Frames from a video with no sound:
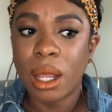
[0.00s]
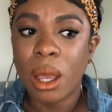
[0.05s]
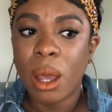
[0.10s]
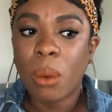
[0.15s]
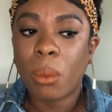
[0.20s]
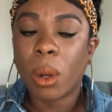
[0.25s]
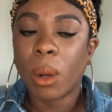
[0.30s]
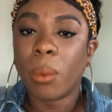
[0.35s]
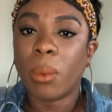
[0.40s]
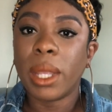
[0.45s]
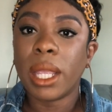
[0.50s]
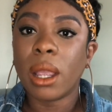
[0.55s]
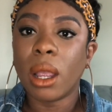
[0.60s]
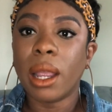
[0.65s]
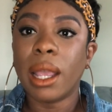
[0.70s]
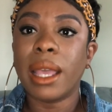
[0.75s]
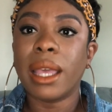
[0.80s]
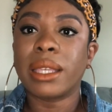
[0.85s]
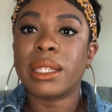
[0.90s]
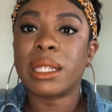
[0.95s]
where we are
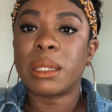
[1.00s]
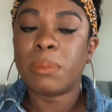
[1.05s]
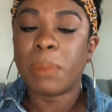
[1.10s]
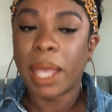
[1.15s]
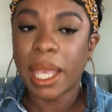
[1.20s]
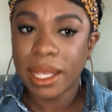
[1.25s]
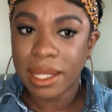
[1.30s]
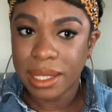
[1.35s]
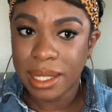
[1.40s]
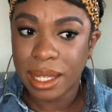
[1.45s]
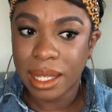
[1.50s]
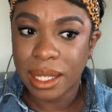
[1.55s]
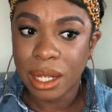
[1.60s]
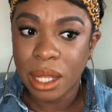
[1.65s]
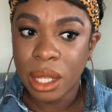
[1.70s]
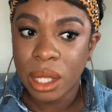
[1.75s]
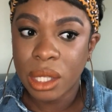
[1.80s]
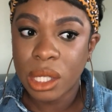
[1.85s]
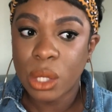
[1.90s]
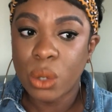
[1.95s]
expected
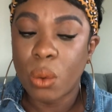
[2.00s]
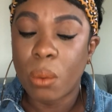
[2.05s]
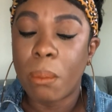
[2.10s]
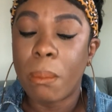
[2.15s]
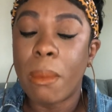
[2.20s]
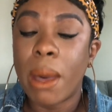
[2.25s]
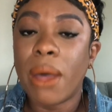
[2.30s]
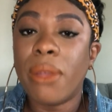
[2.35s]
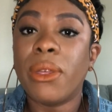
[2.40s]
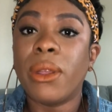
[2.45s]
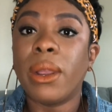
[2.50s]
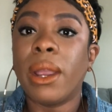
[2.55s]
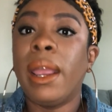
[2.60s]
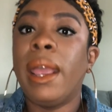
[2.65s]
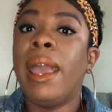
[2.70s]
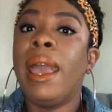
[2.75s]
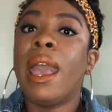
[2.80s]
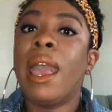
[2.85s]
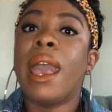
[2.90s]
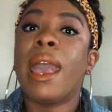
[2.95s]
to mother
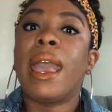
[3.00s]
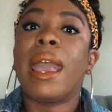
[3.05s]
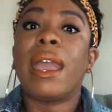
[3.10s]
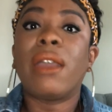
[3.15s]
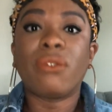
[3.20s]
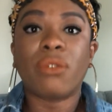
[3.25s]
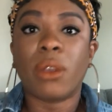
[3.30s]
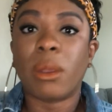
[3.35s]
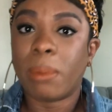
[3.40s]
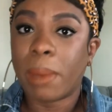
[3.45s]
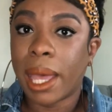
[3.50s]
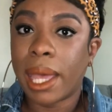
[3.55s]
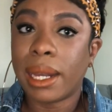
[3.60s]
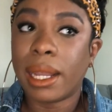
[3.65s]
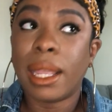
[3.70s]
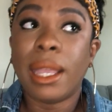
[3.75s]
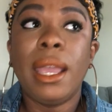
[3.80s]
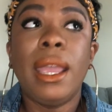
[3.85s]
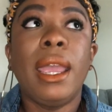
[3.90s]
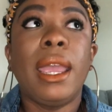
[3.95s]
everybody.